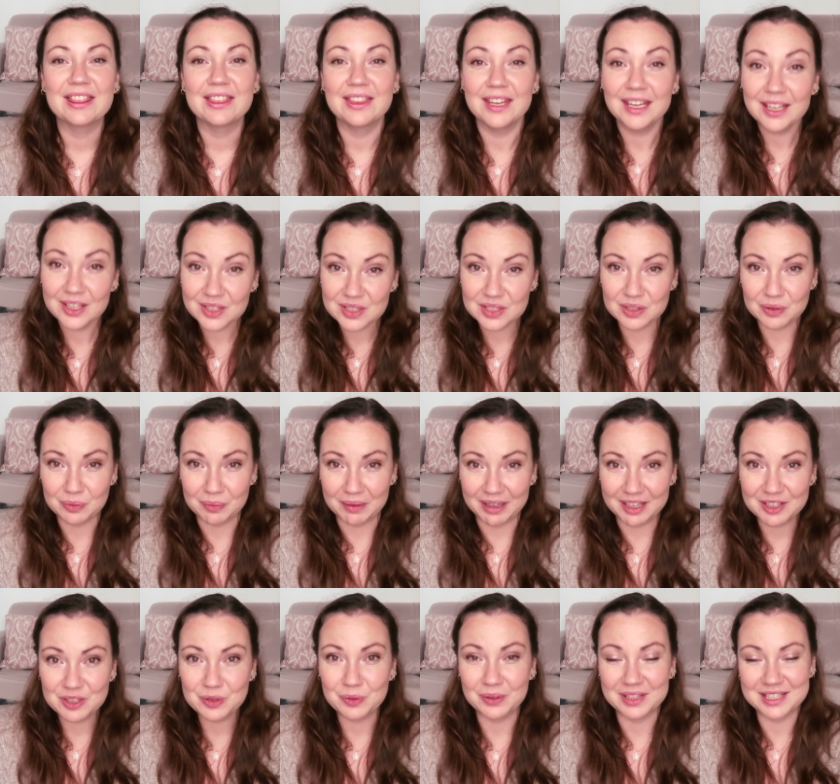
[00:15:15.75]
Thank you so
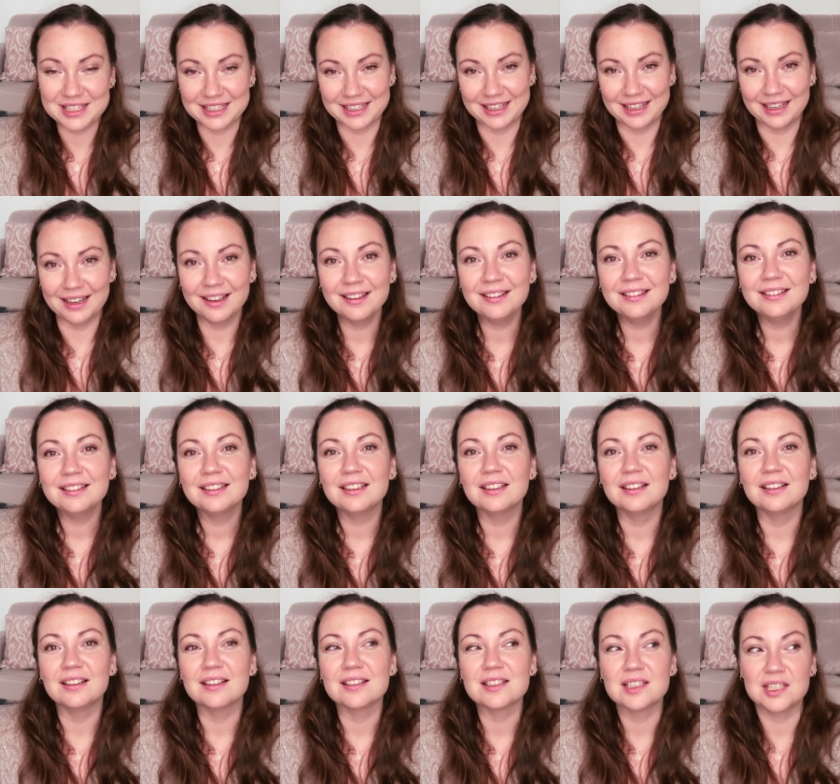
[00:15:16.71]
much once again.
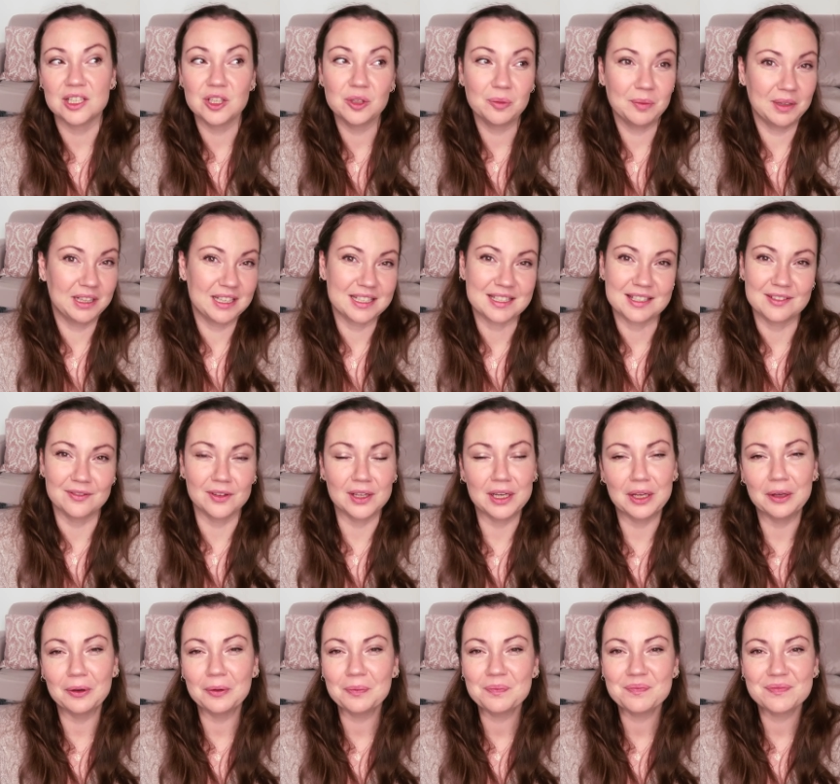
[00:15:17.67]
See you in my next
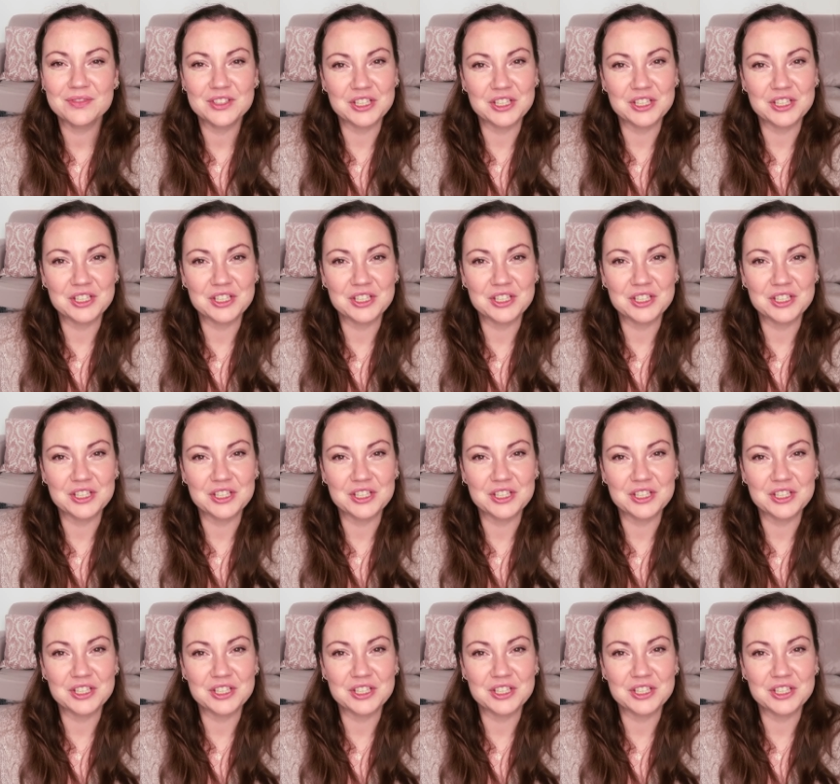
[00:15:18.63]
video.